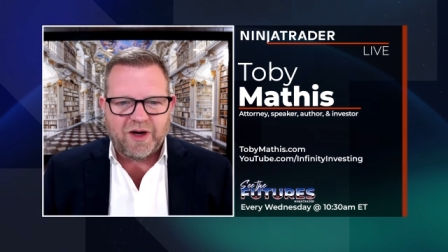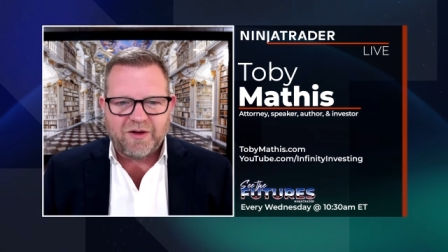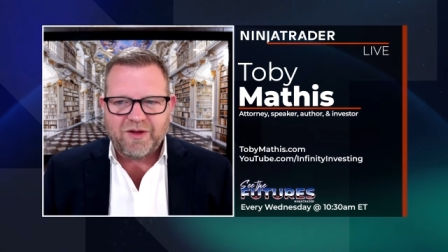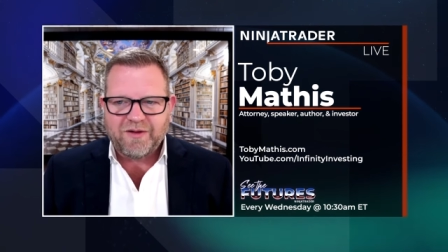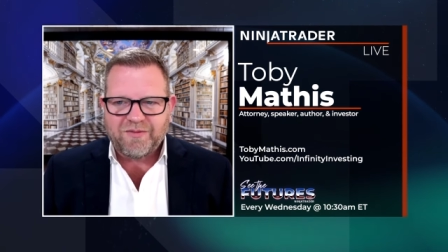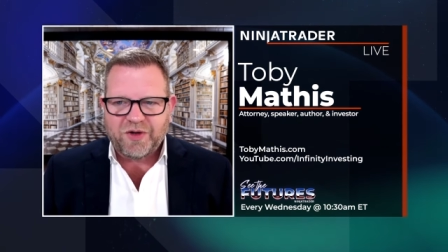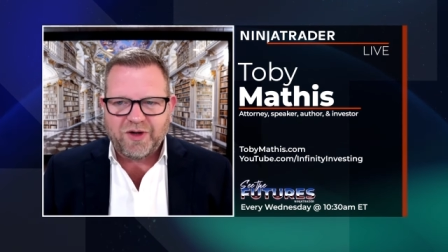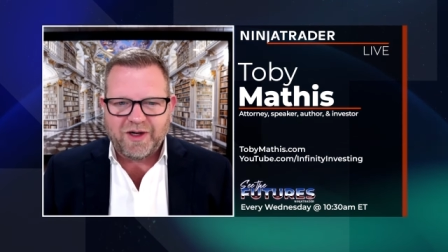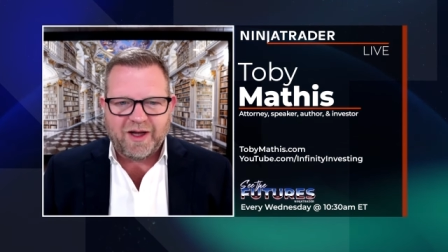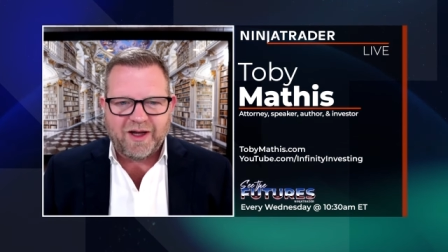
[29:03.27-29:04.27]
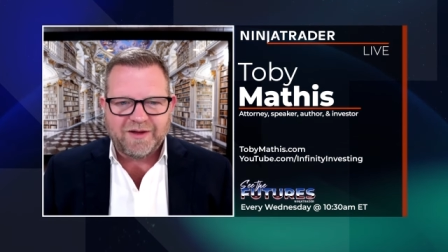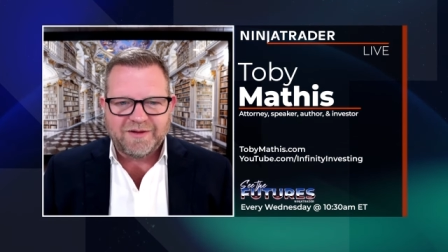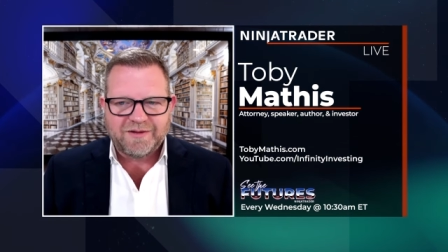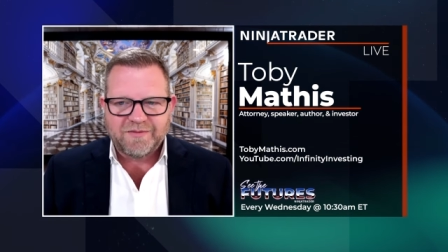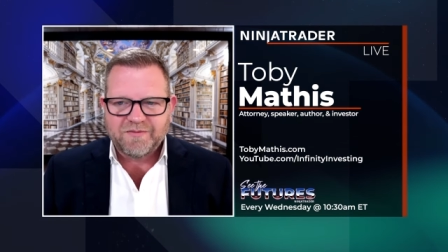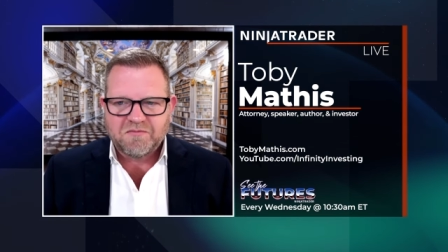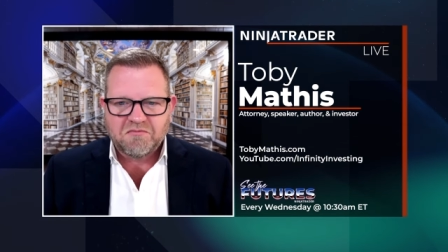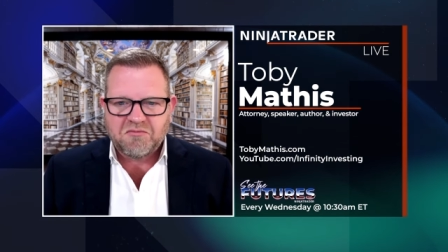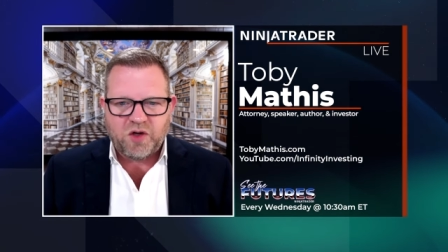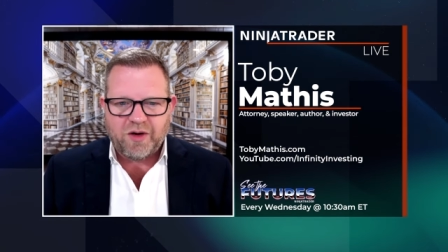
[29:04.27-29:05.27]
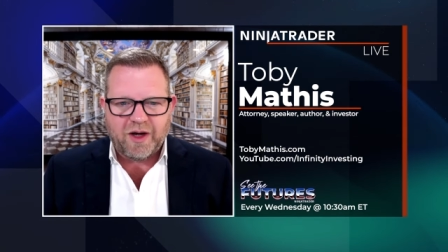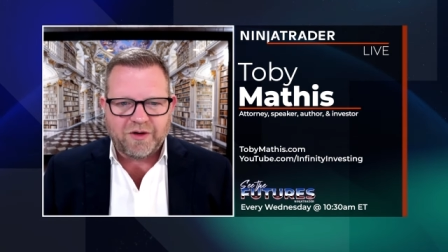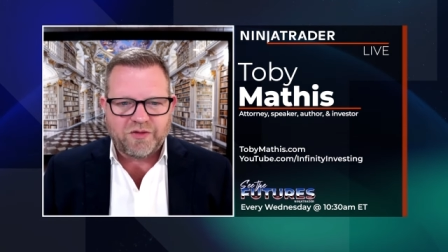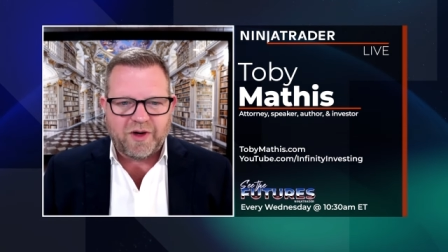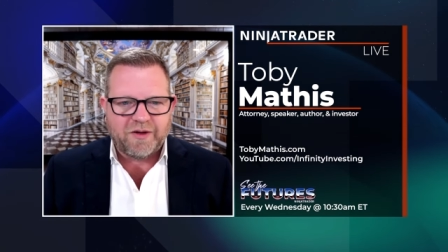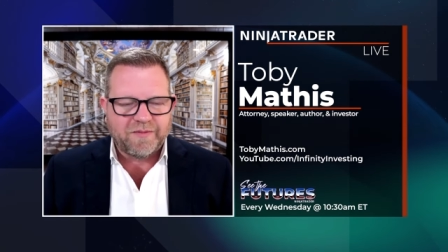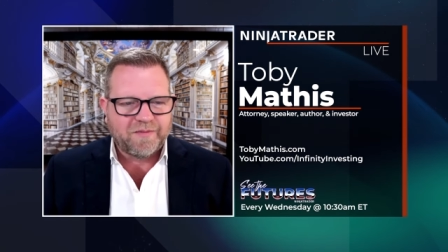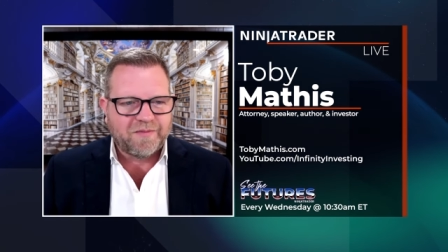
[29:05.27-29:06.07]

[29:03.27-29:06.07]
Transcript: than 30 days, you're not a trader.